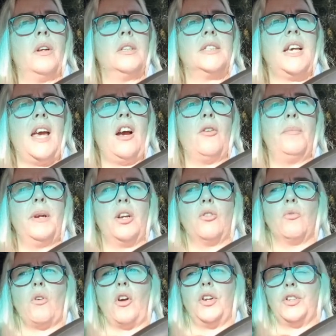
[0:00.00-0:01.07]
To help it
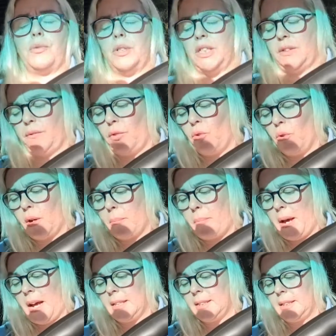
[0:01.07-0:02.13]
grow to its full
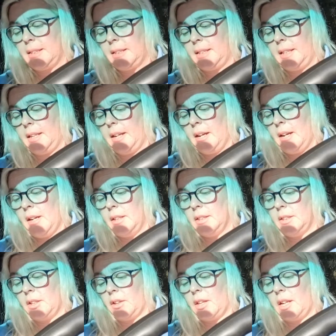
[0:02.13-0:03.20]
capacity
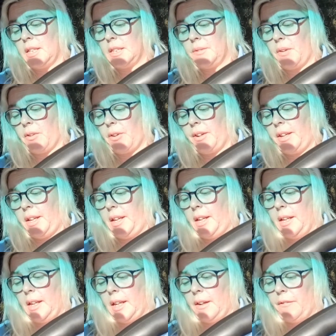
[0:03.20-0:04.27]
so that it's very
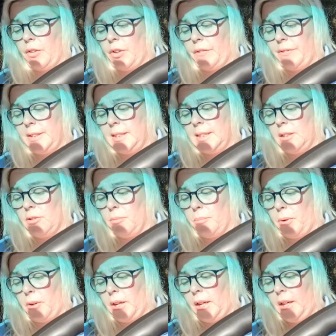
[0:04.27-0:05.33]
healing for the physical
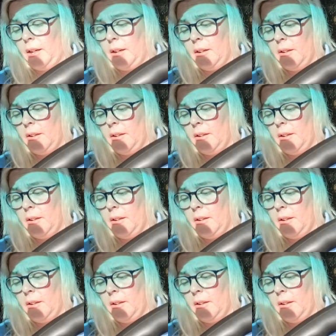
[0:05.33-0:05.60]
body.